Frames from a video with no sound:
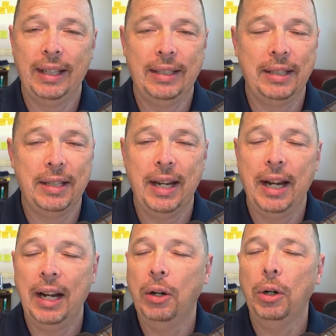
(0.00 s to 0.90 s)
it's a
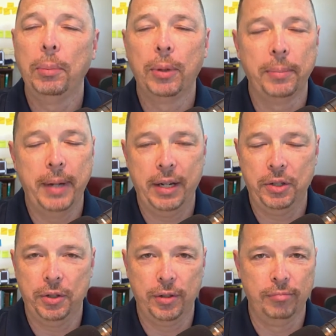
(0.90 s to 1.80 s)
terrible
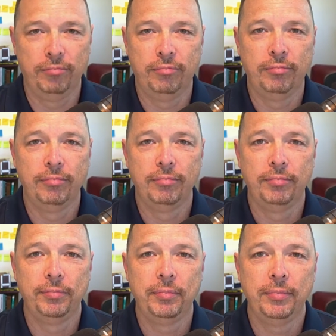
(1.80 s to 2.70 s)
measure.
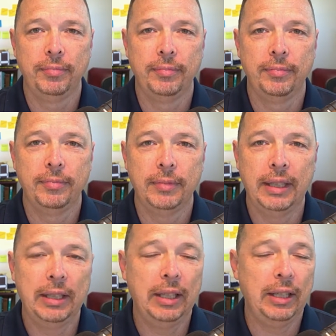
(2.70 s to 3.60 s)

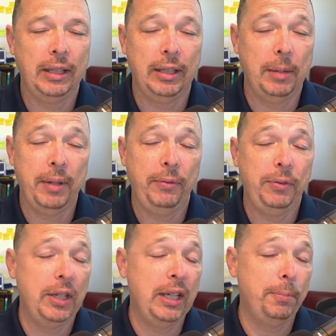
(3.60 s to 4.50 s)
And I mean,
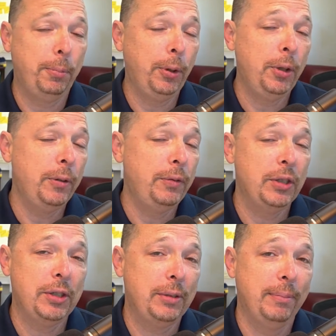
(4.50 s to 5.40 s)
if you need proof,
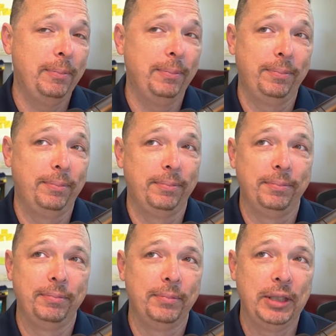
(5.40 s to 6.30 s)
just
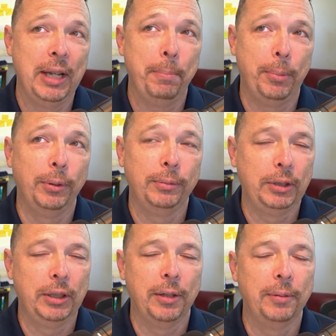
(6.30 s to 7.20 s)

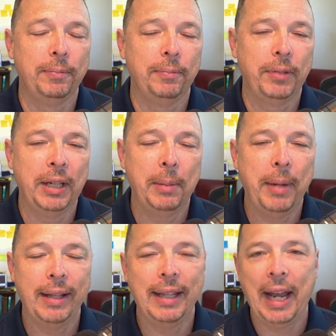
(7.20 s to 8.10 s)
simple, think
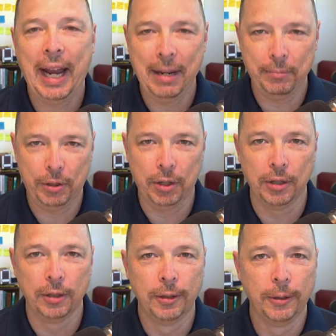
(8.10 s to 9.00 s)
about the
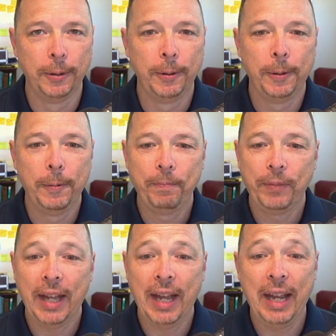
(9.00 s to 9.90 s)
hamster.
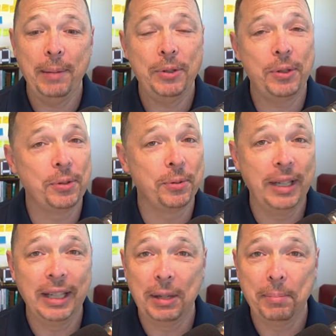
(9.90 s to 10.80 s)
The hamster's
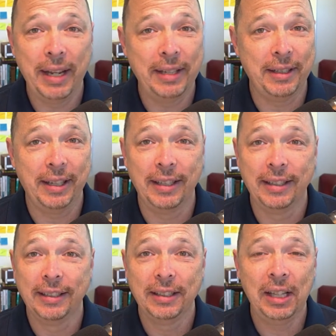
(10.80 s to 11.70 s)
really
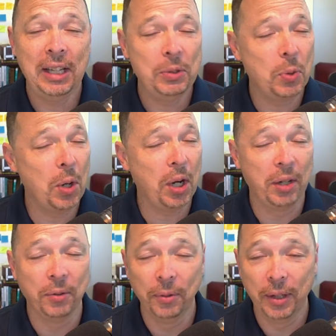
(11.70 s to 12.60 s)
busy, and he's
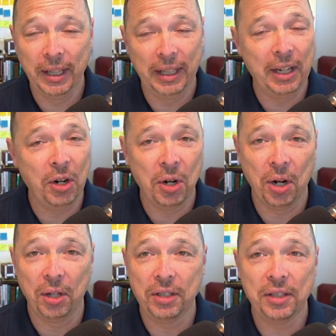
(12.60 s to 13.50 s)
working really
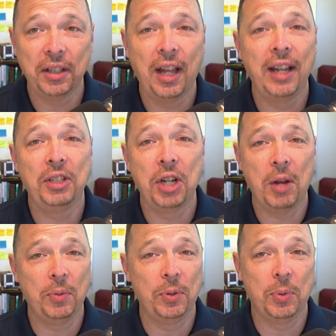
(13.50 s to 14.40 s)
hard, just like
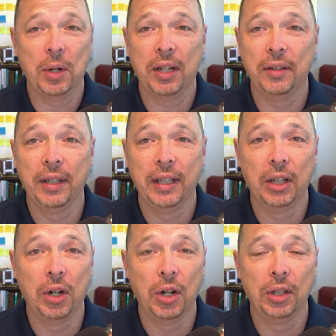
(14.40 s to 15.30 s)
John was working
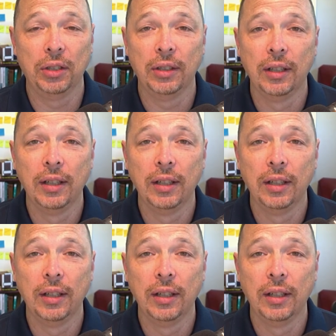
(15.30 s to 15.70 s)
really hard.